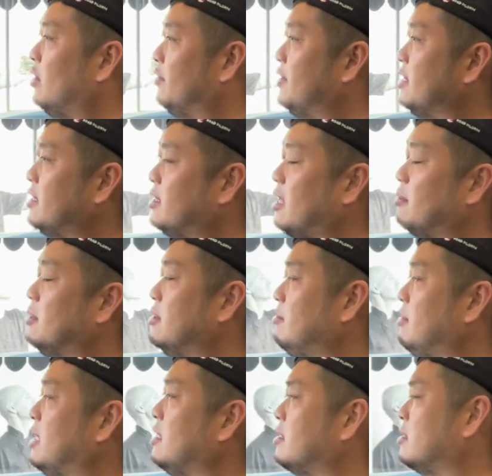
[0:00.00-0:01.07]
of its
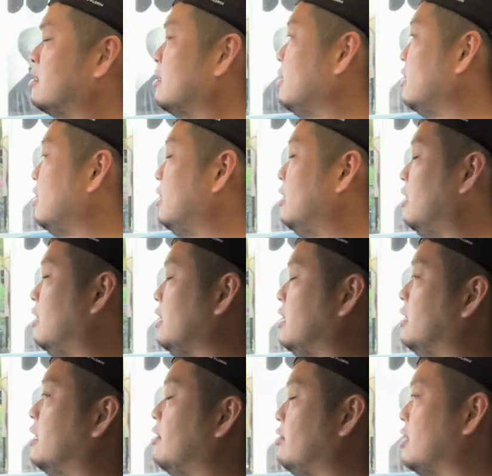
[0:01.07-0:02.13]
segment mates
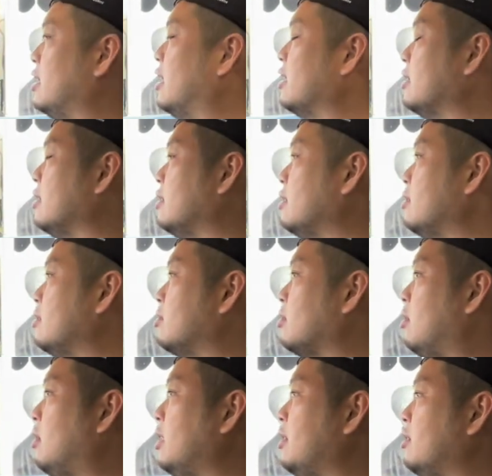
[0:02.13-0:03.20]
in that regard. So
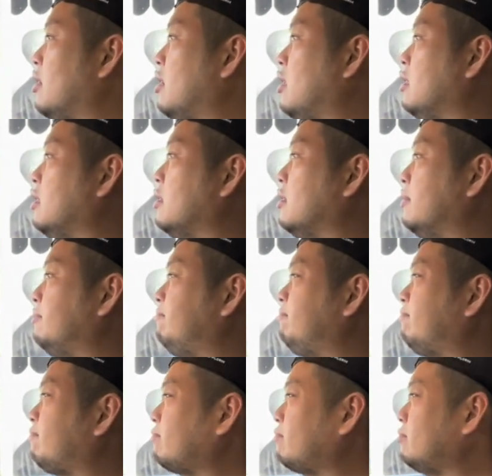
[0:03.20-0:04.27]
all in all,
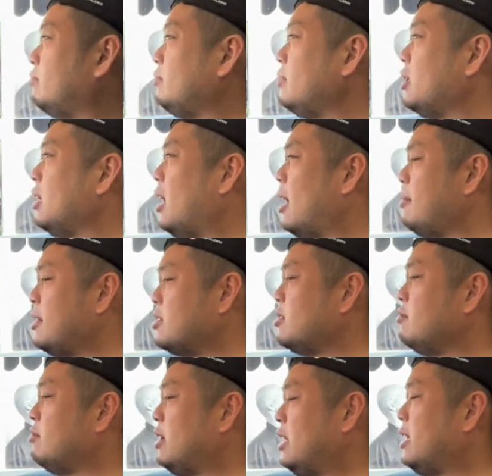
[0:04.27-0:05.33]
I'm actually
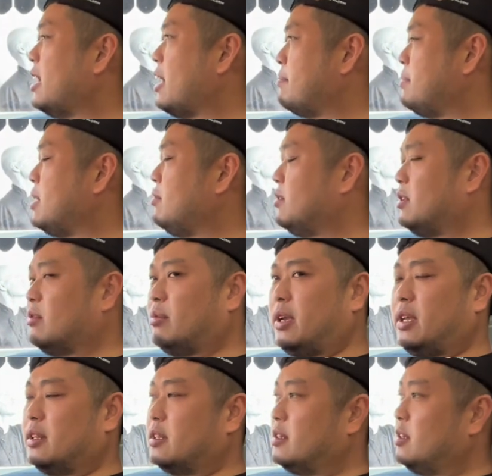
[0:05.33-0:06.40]
really happy with the
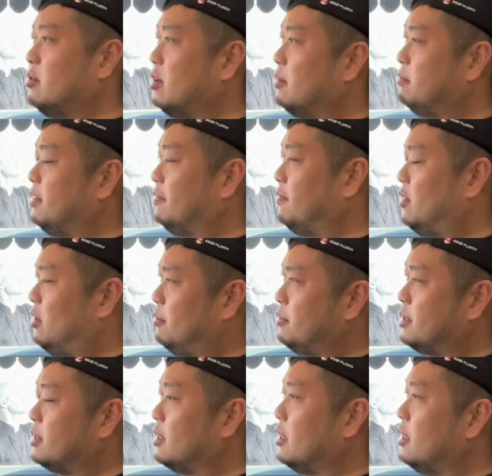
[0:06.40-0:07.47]
way the Tiguan
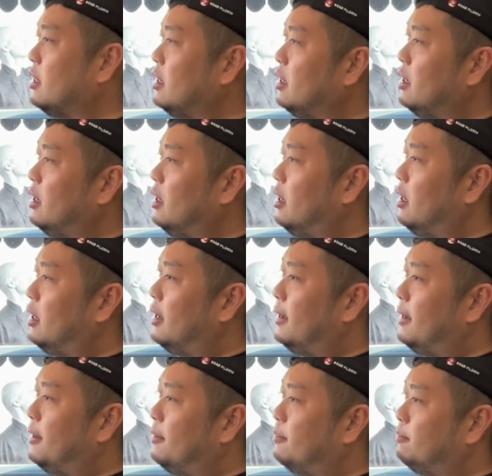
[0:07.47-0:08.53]
performs.
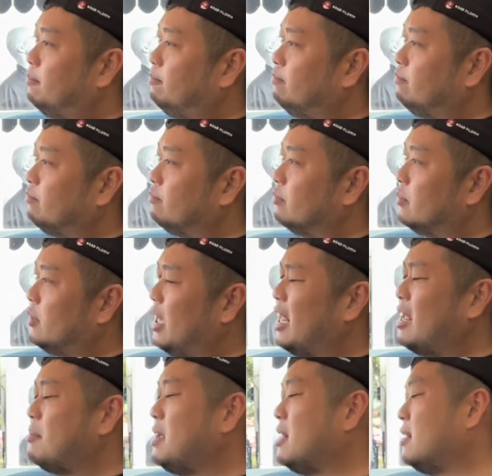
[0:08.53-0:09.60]
And
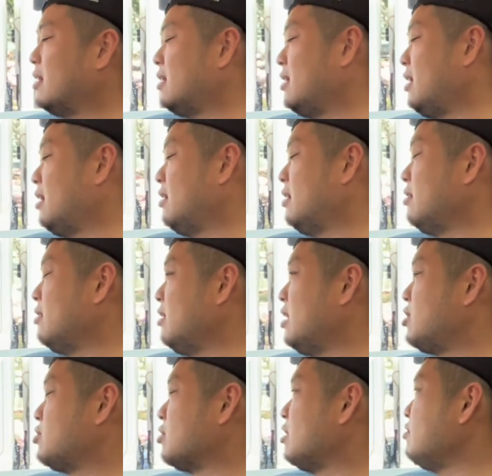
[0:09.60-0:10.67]
I mean,
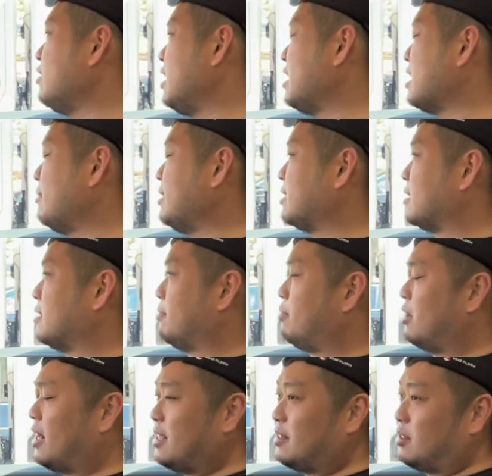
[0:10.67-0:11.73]
it shouldn't really come as a
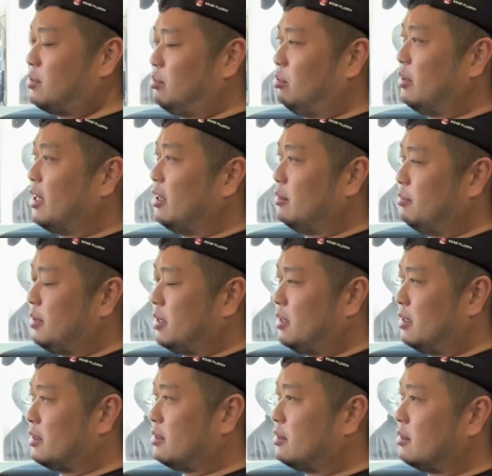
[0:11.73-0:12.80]
surprise as well,
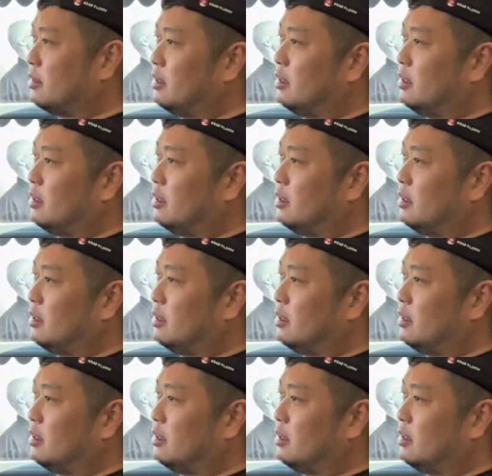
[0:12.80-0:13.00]
because